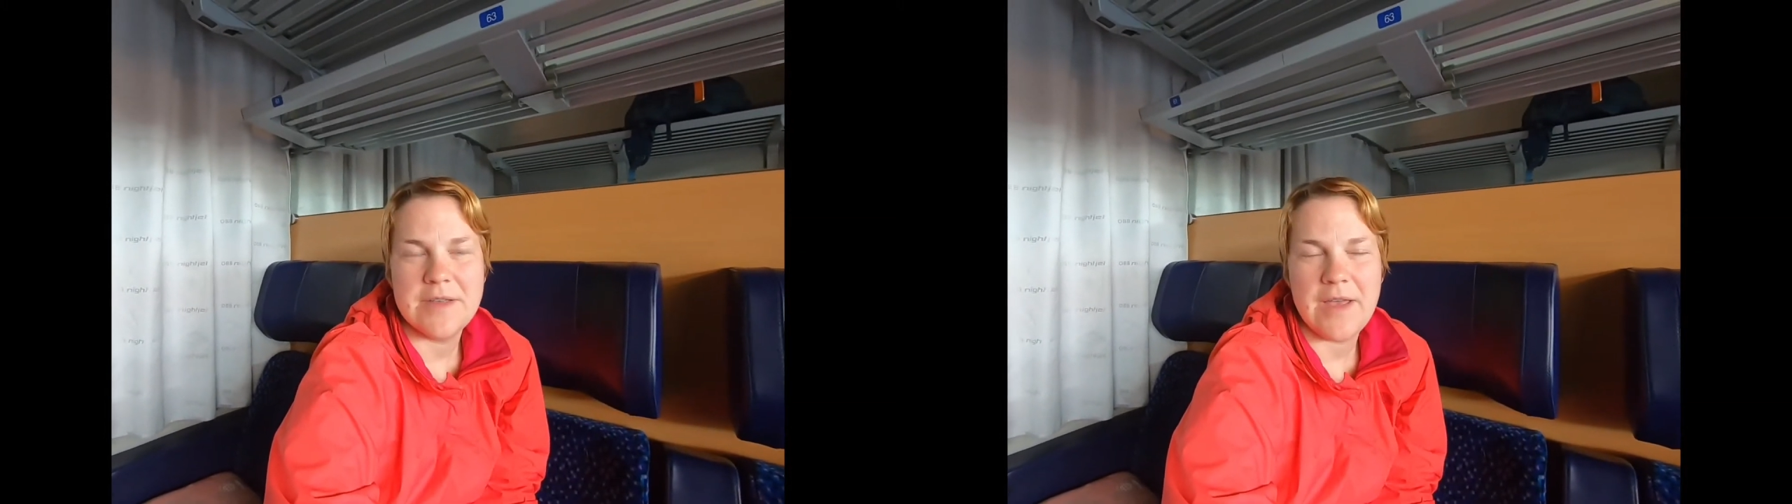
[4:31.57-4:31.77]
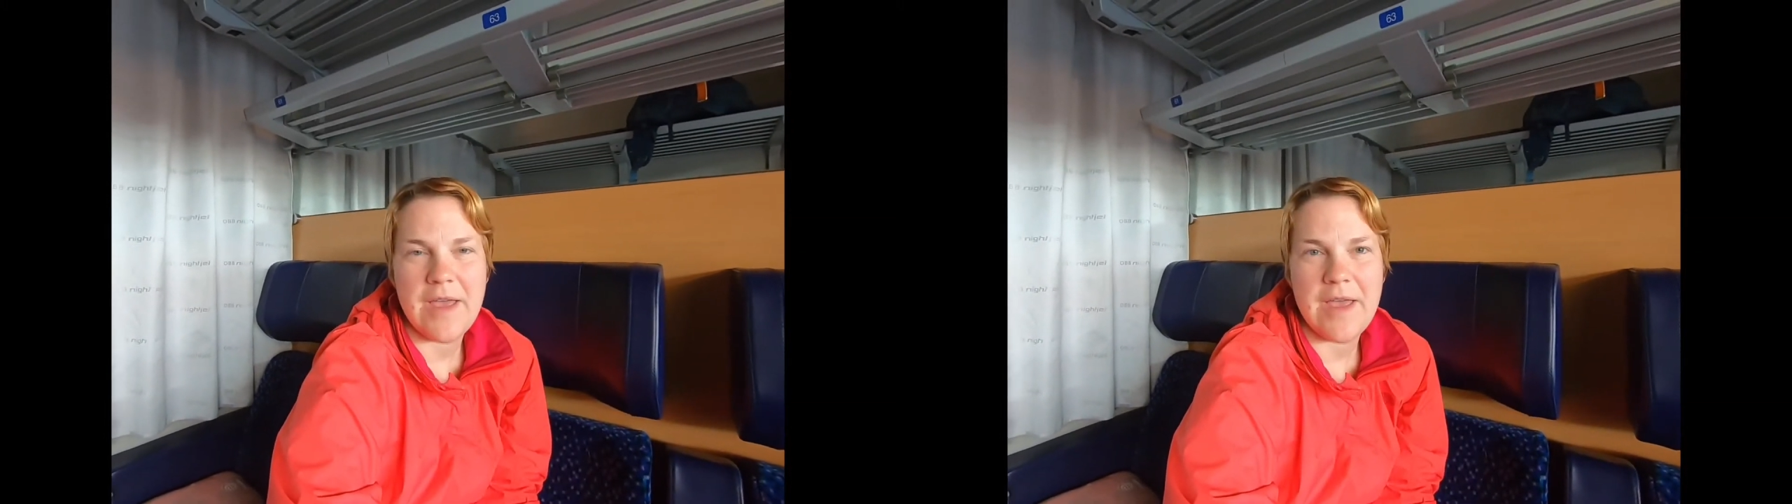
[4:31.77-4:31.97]

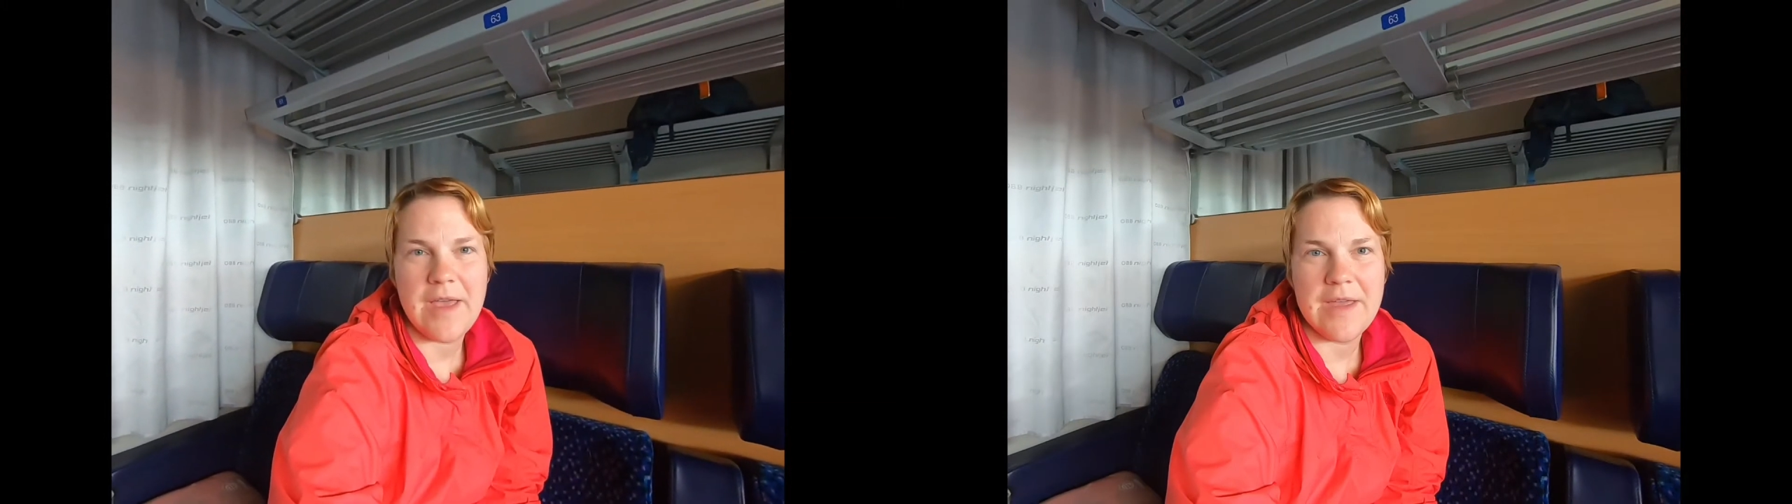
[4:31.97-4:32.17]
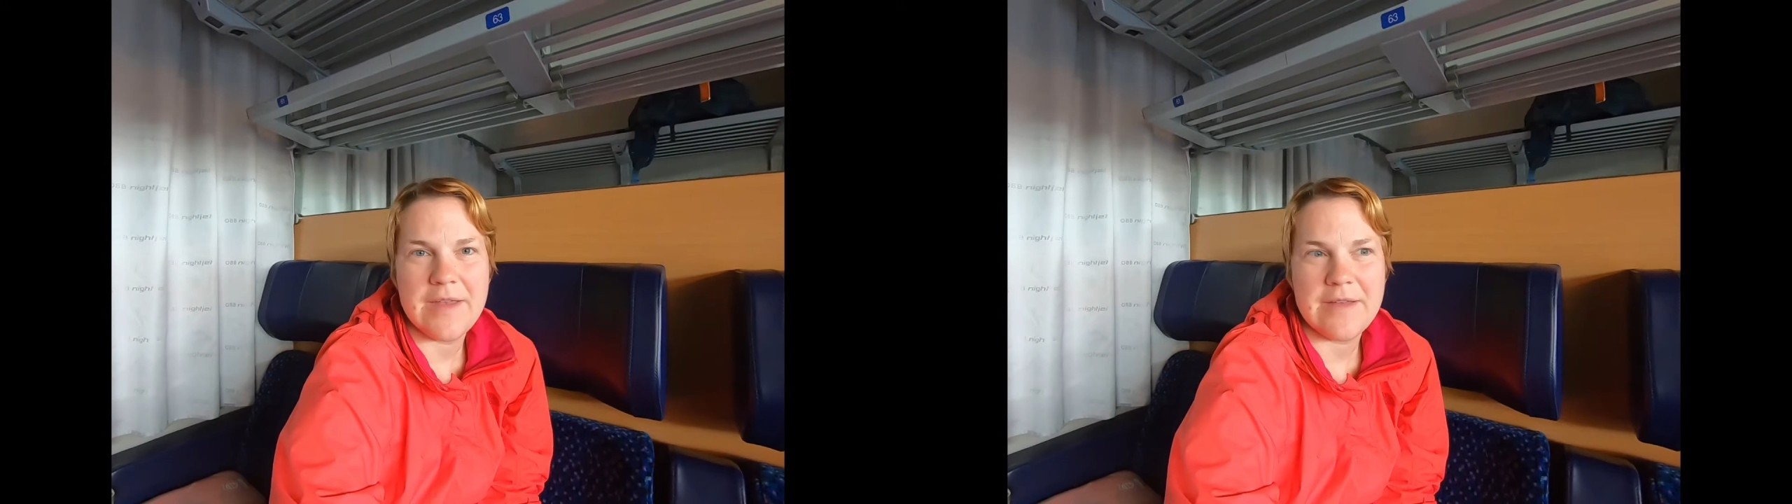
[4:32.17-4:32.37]

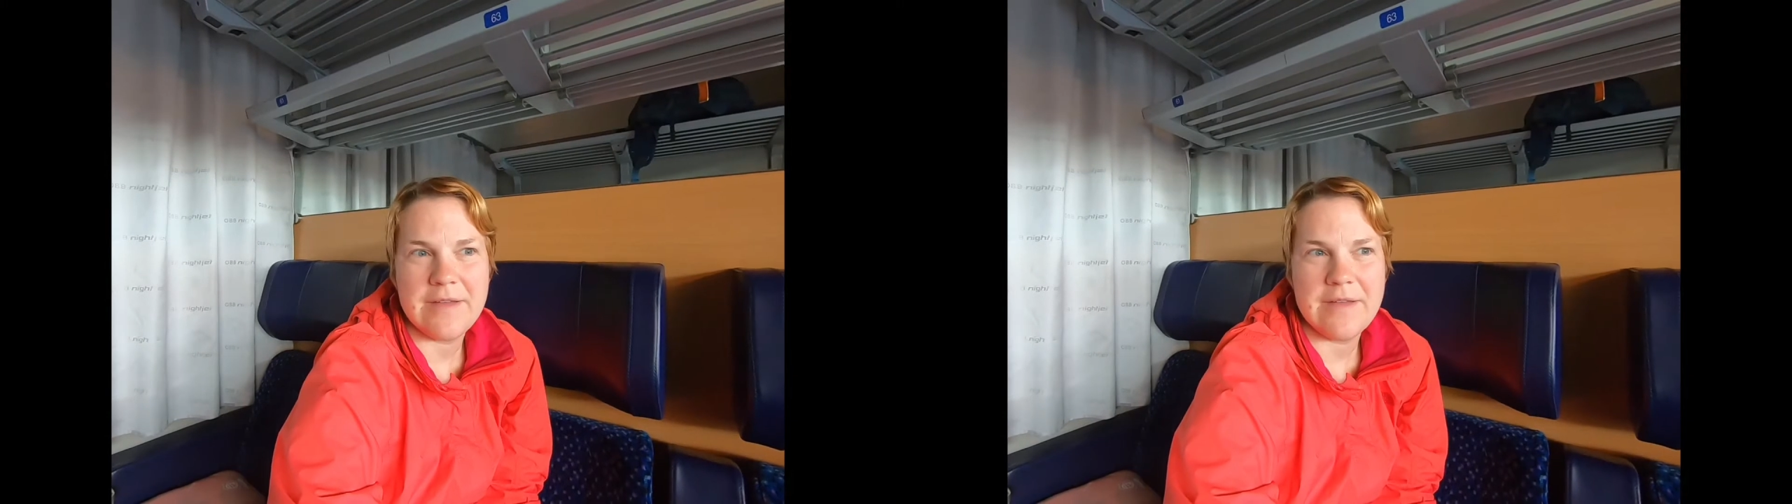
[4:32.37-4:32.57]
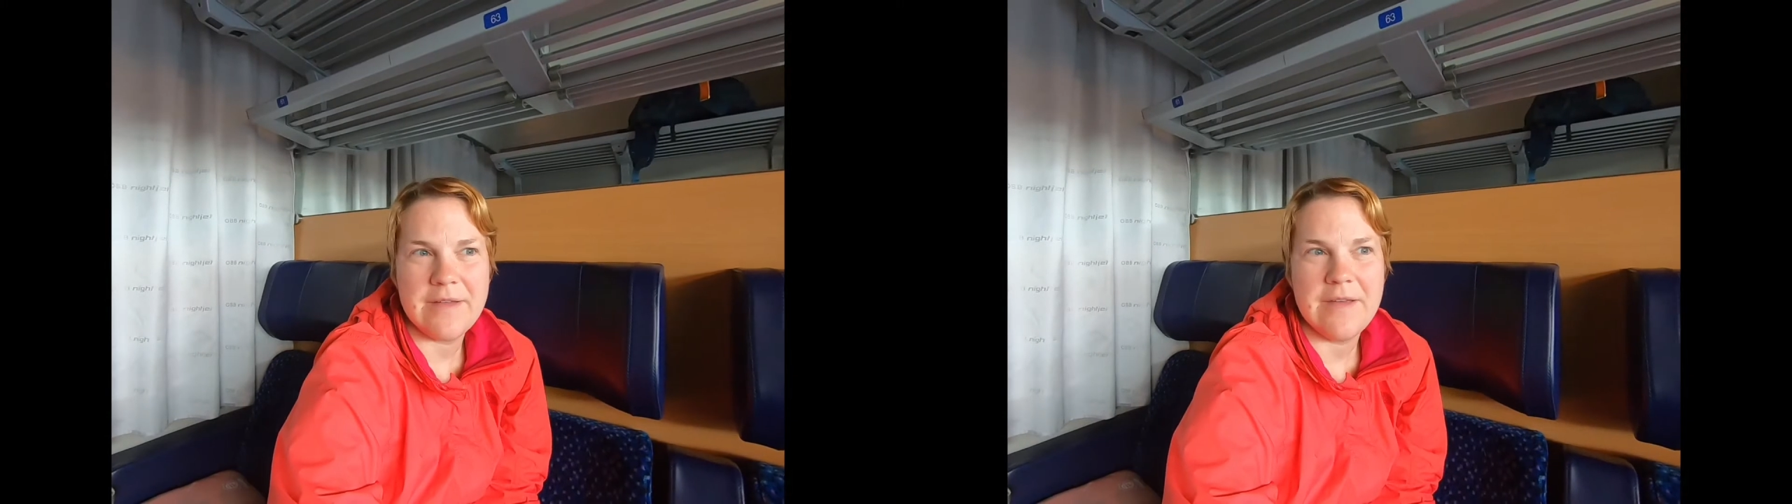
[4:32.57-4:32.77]
and
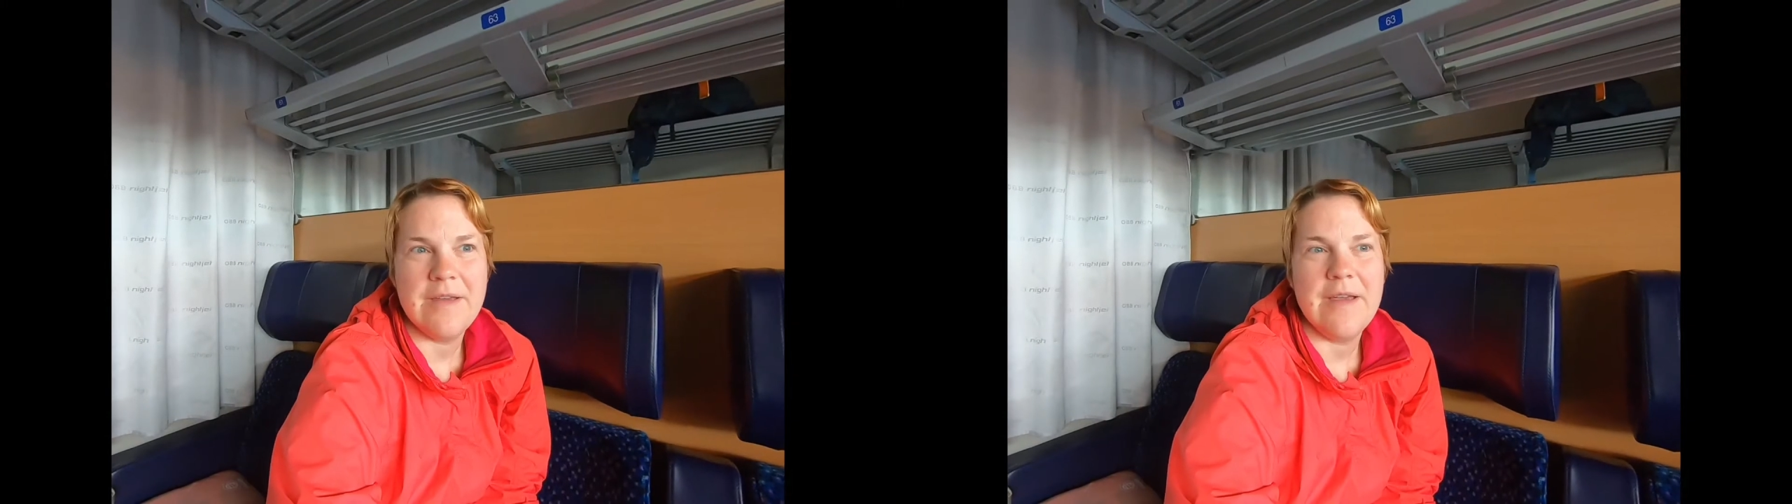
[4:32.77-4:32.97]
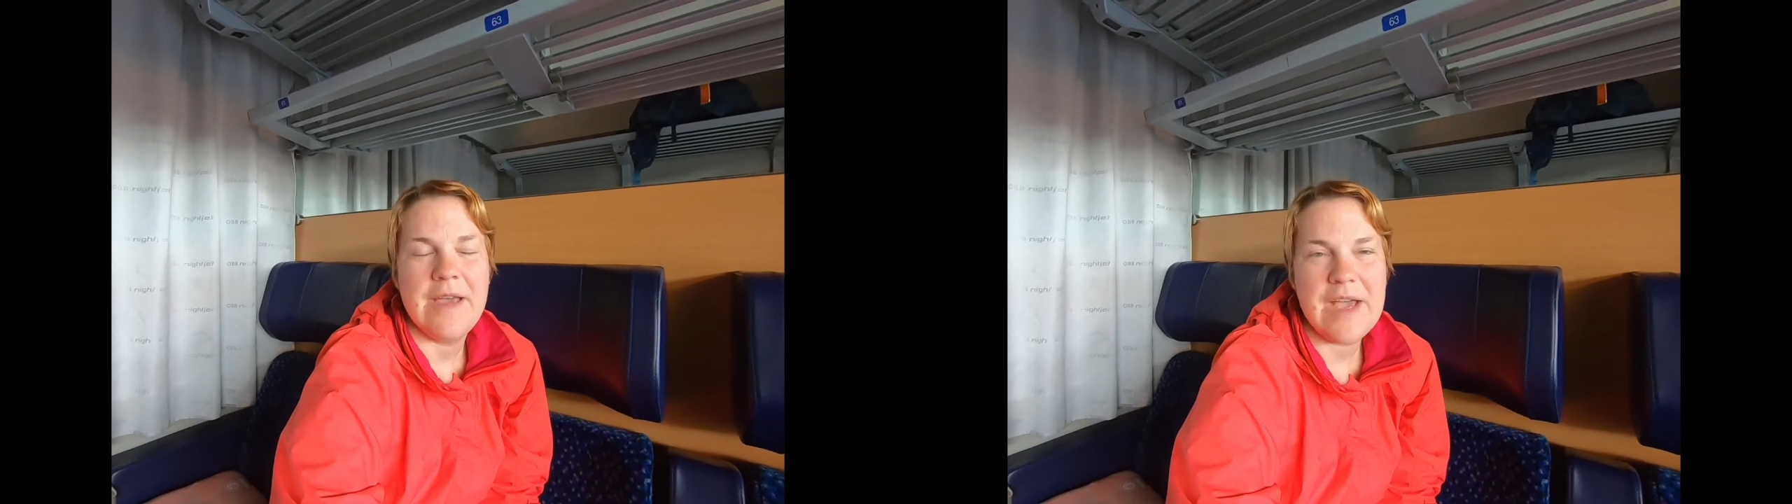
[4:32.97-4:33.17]
I